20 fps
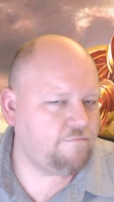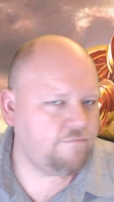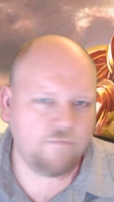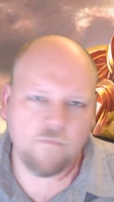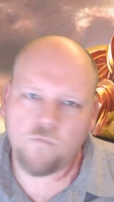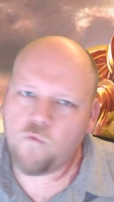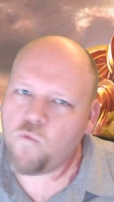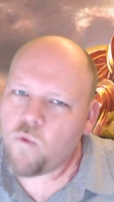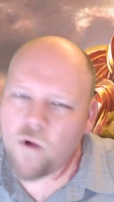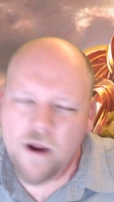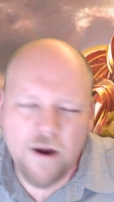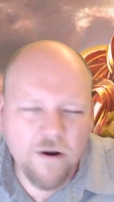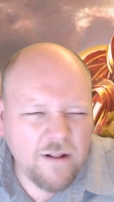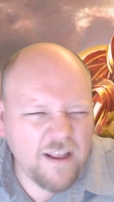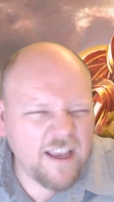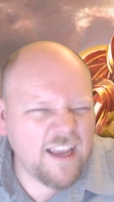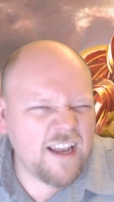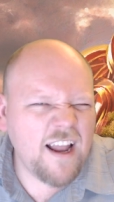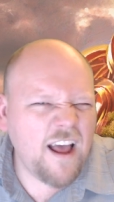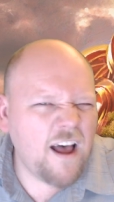
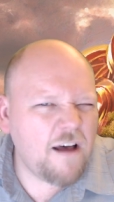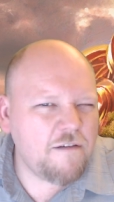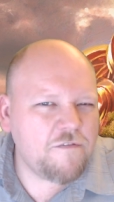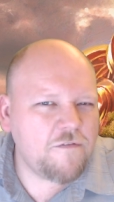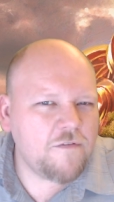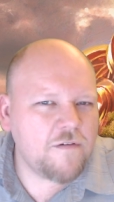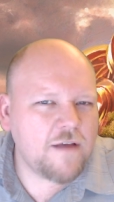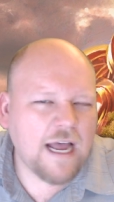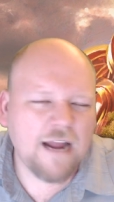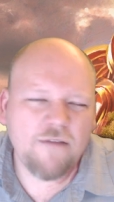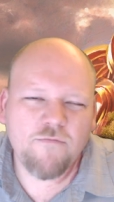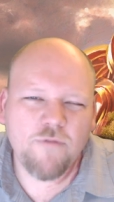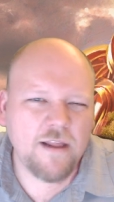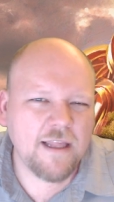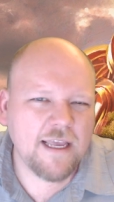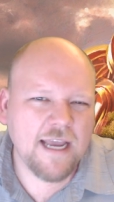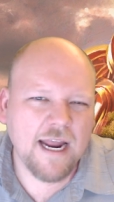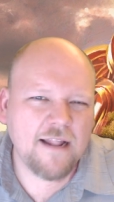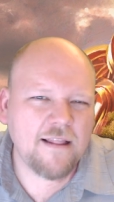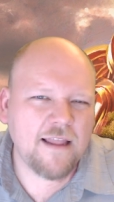weirdly enough, I really
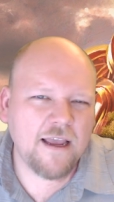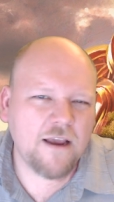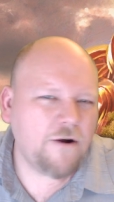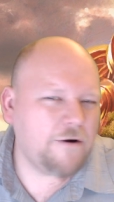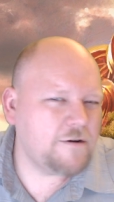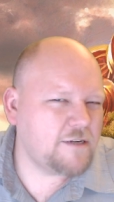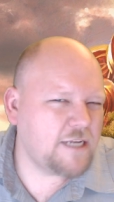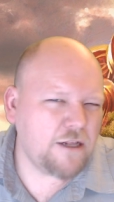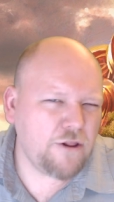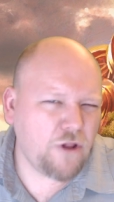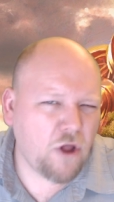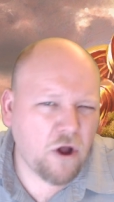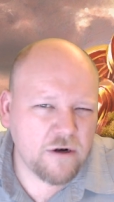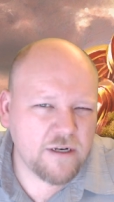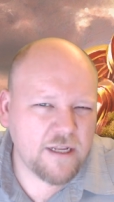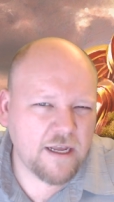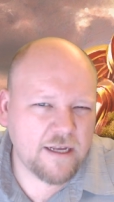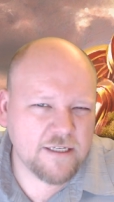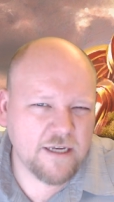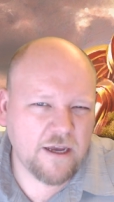kind of like cards like Long
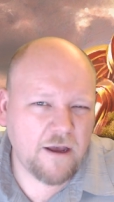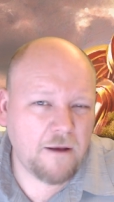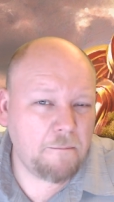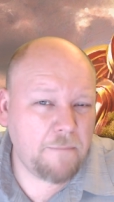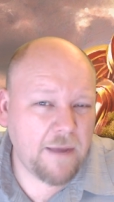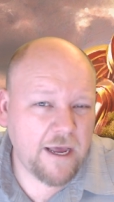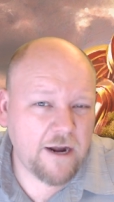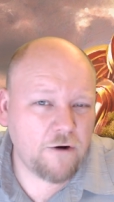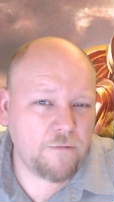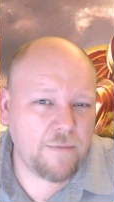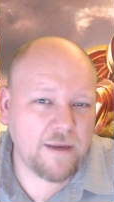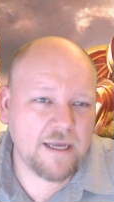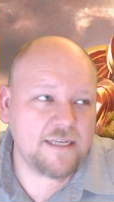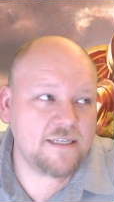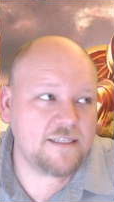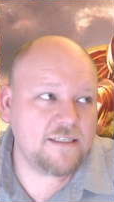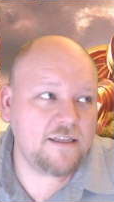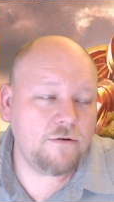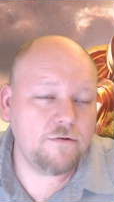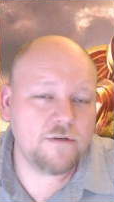Tusk Cub better
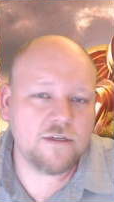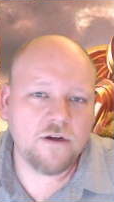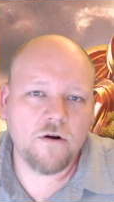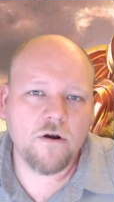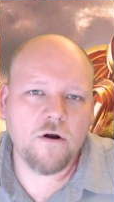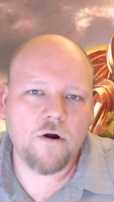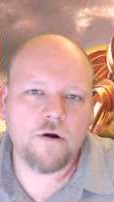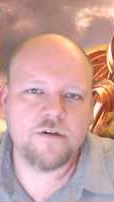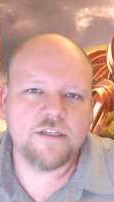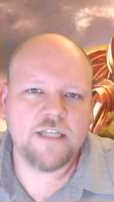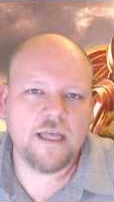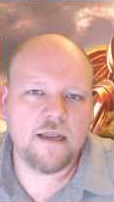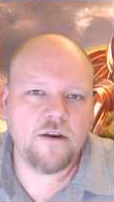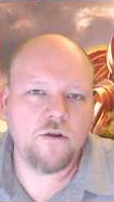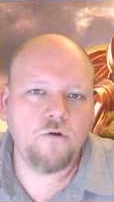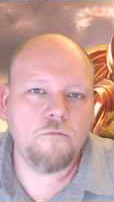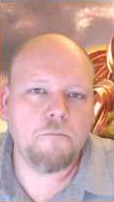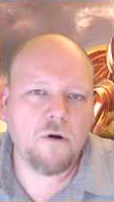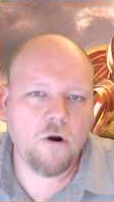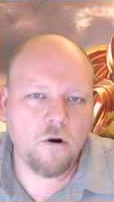because those are cards that
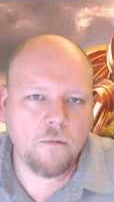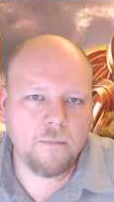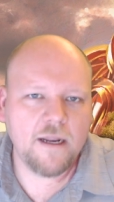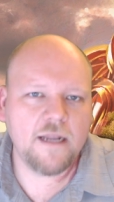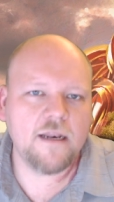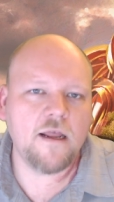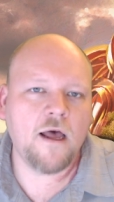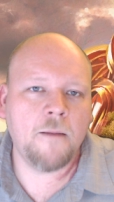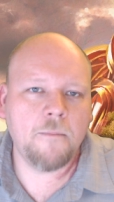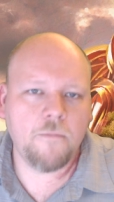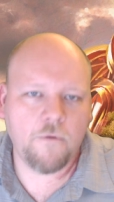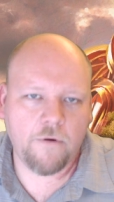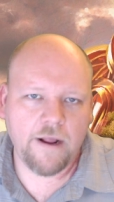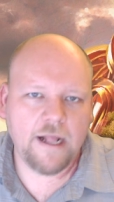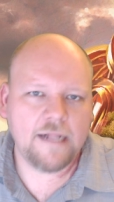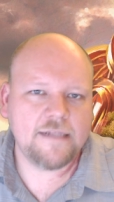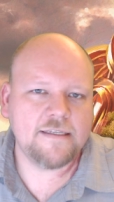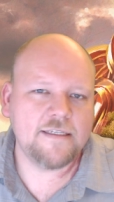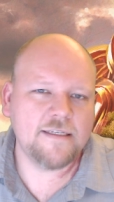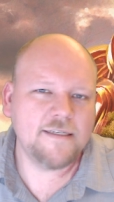do permanent
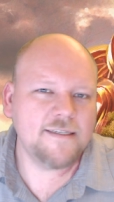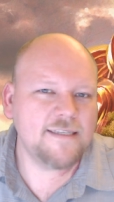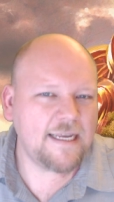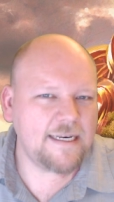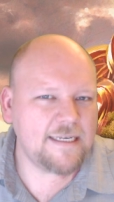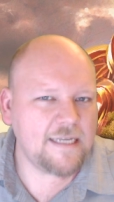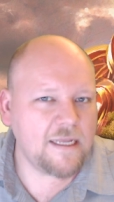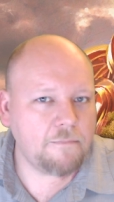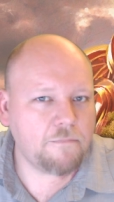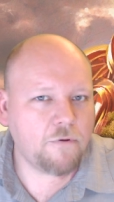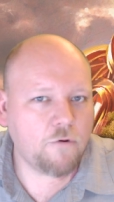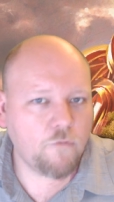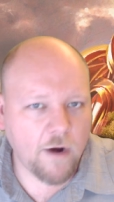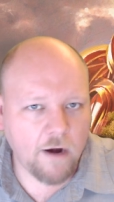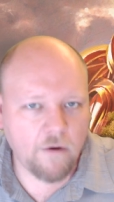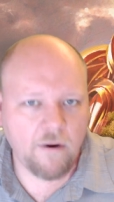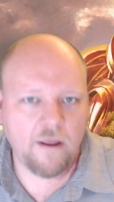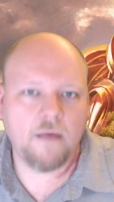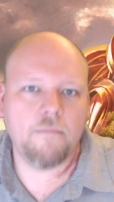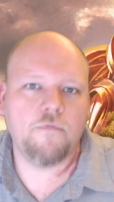upgrades. This is a
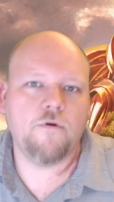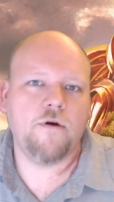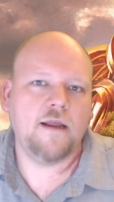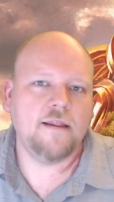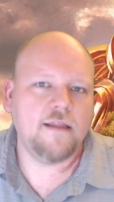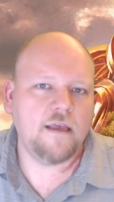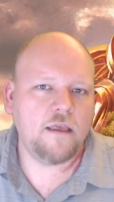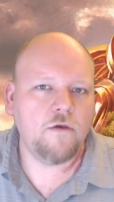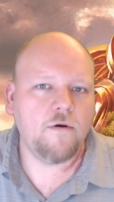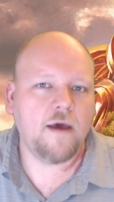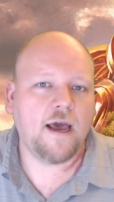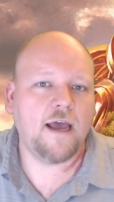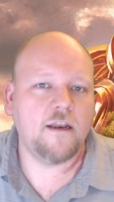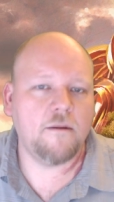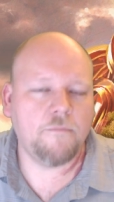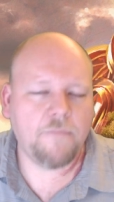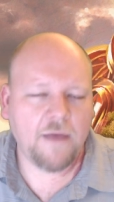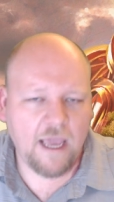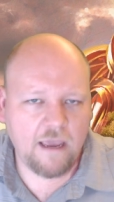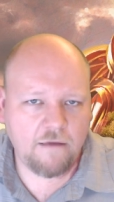temporary upgrade that you had to
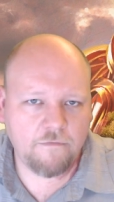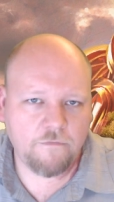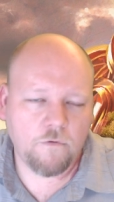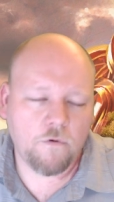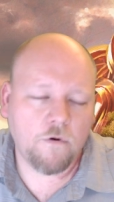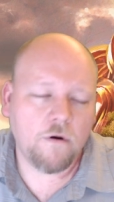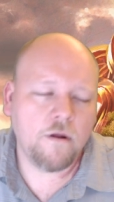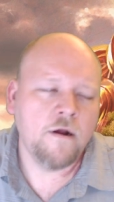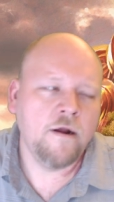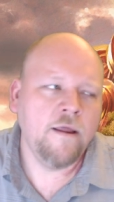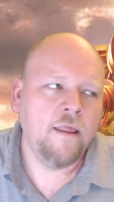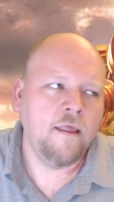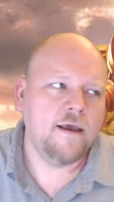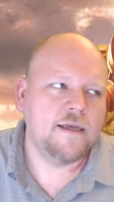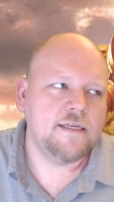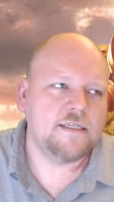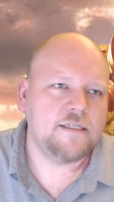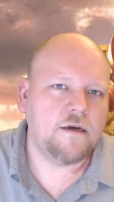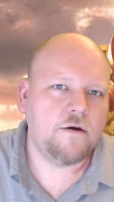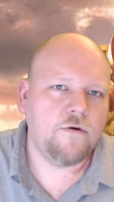pay for.
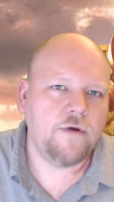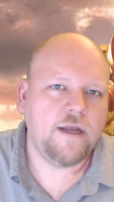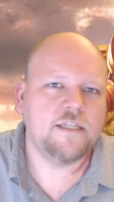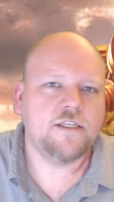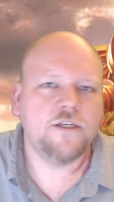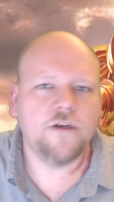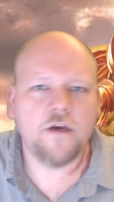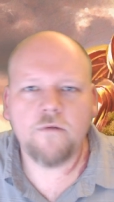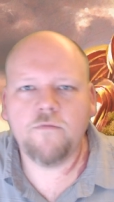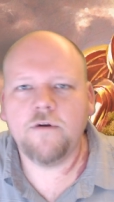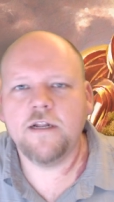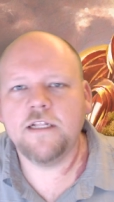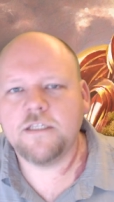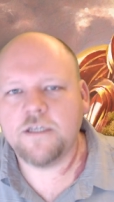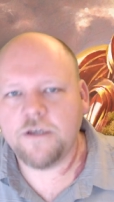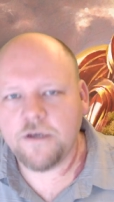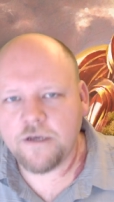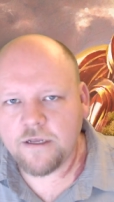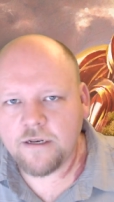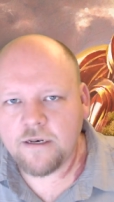So it's good when it's
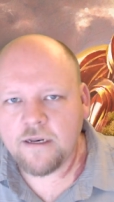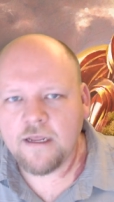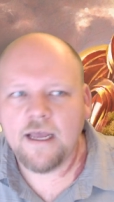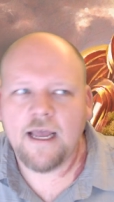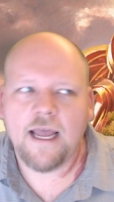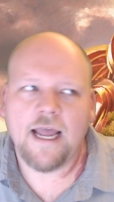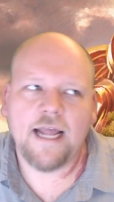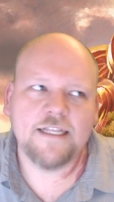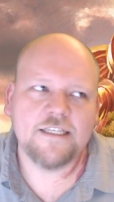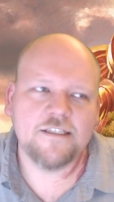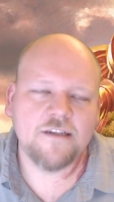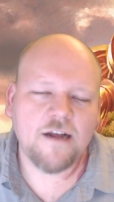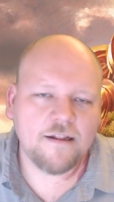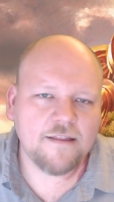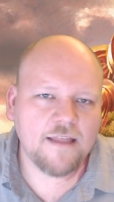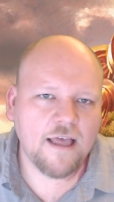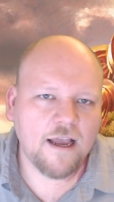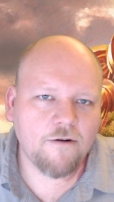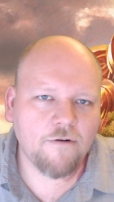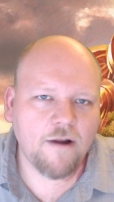good. It's not
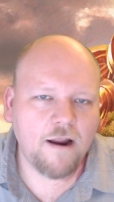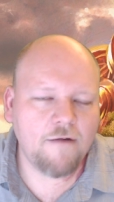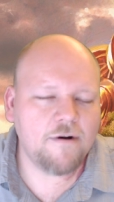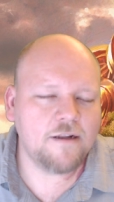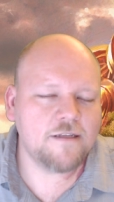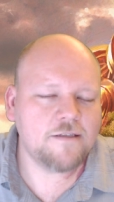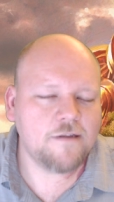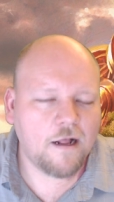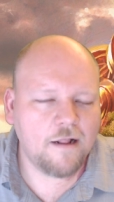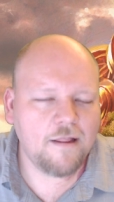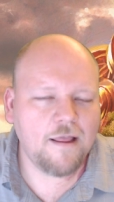that great when it's not